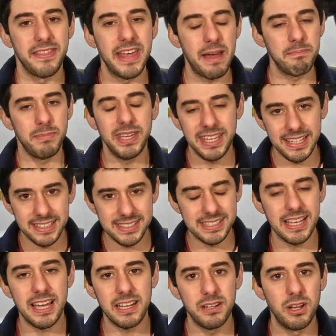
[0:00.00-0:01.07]
That being
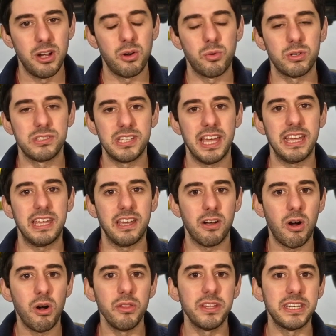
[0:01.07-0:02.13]
said, we're taking
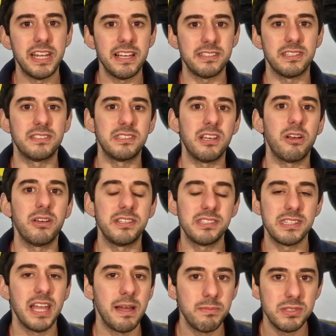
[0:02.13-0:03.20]
all the necessary
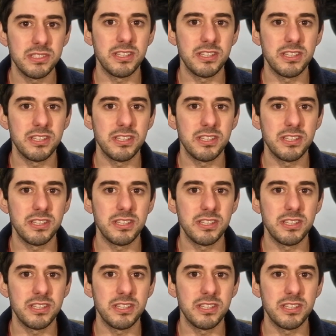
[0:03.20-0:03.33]
steps